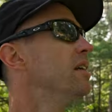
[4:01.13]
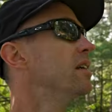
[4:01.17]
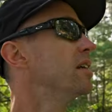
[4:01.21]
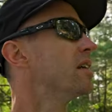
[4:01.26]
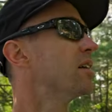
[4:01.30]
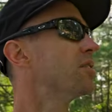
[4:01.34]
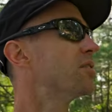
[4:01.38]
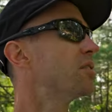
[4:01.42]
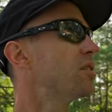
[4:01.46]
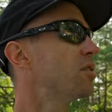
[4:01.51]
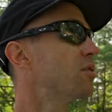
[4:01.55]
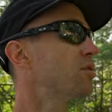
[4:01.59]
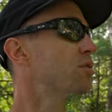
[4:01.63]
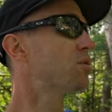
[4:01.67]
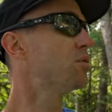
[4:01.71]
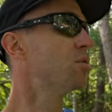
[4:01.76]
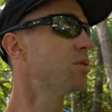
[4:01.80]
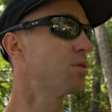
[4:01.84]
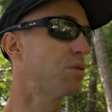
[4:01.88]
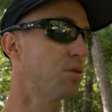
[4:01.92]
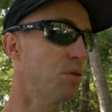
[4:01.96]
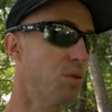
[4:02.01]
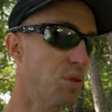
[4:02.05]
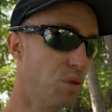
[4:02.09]
Ontario's going
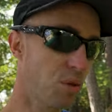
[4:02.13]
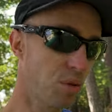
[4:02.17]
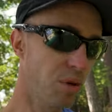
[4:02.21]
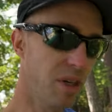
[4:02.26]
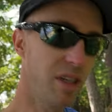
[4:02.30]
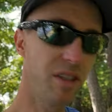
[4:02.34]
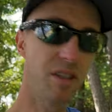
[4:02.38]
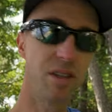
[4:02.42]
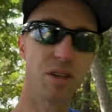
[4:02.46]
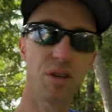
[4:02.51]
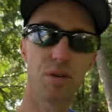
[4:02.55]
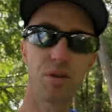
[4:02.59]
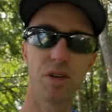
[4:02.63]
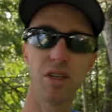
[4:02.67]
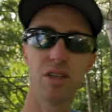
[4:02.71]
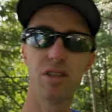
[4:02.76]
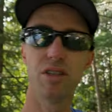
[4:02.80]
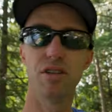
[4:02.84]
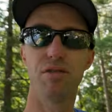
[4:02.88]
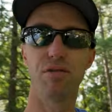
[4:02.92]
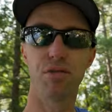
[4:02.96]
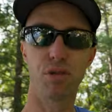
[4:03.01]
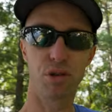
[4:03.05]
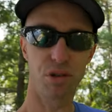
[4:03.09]
through quite the crazy
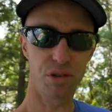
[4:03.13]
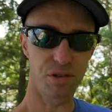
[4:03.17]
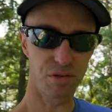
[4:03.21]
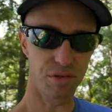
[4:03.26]
forest